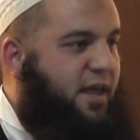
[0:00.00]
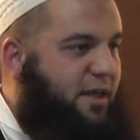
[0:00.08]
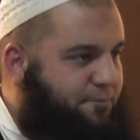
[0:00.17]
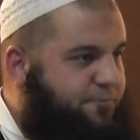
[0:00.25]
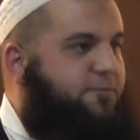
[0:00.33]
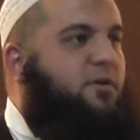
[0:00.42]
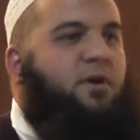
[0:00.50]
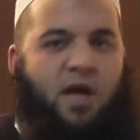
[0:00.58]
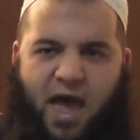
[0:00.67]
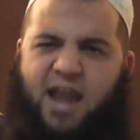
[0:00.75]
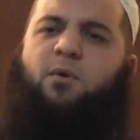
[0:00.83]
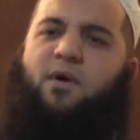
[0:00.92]
If
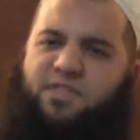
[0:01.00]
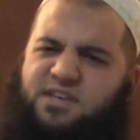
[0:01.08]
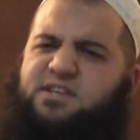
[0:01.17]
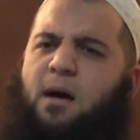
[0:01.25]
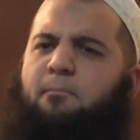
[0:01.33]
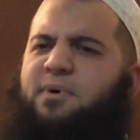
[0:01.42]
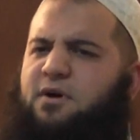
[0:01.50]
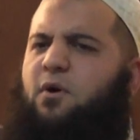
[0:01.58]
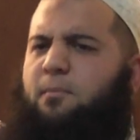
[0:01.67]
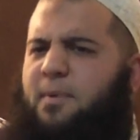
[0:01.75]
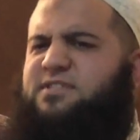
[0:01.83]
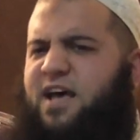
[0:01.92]
Anyway, these are
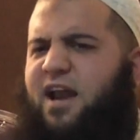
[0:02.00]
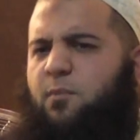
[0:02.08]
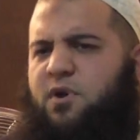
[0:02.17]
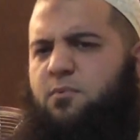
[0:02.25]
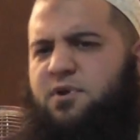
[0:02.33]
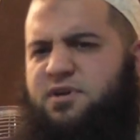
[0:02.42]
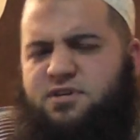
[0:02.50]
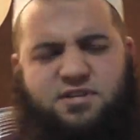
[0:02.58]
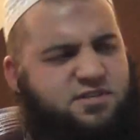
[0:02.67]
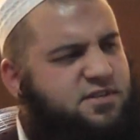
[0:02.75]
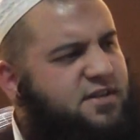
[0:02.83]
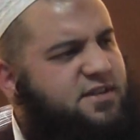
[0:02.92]
masail we will need
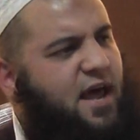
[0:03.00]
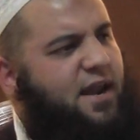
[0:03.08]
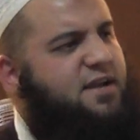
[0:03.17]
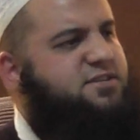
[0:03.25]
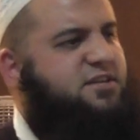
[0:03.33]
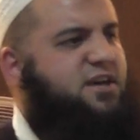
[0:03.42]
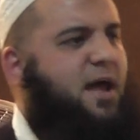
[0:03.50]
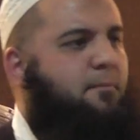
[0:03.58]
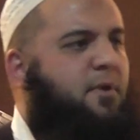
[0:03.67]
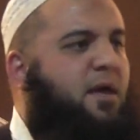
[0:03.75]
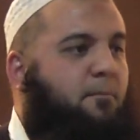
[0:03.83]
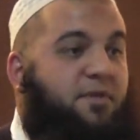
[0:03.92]
to discuss at a later
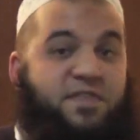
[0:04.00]
time.